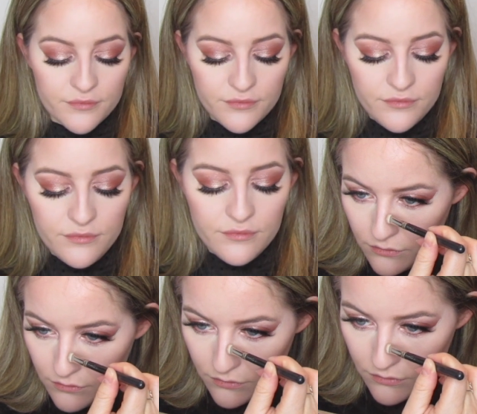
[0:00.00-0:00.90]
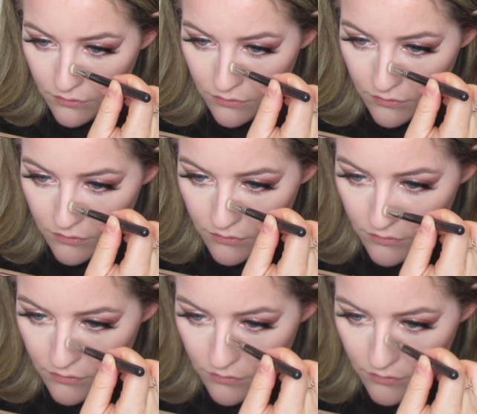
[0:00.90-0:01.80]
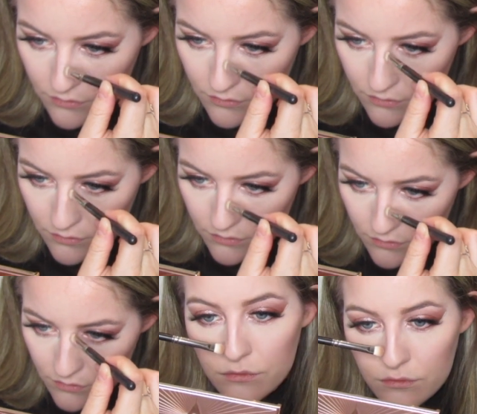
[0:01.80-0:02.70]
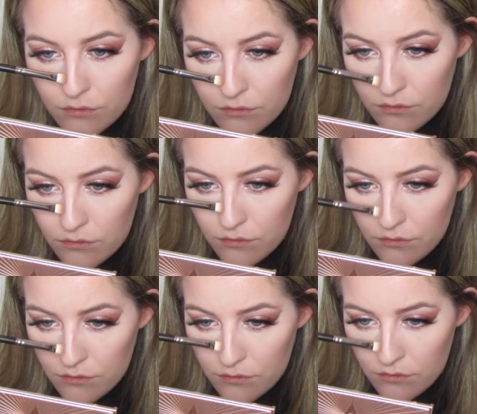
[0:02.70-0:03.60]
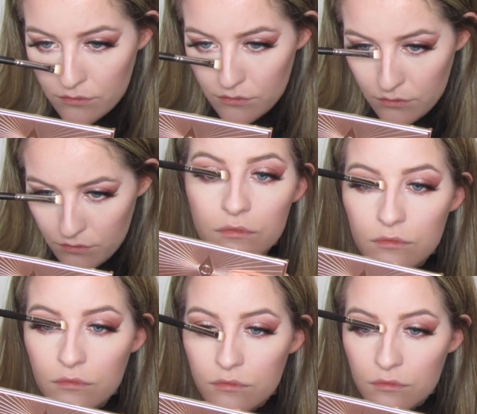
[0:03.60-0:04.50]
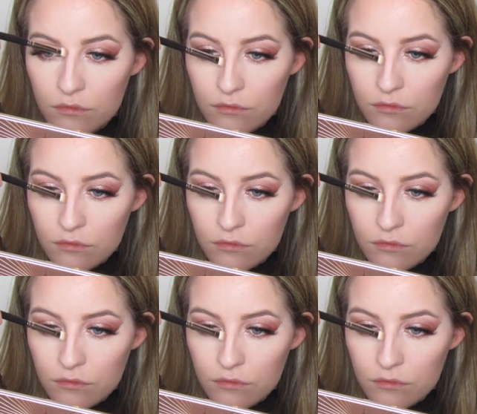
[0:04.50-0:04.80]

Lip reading: (silence)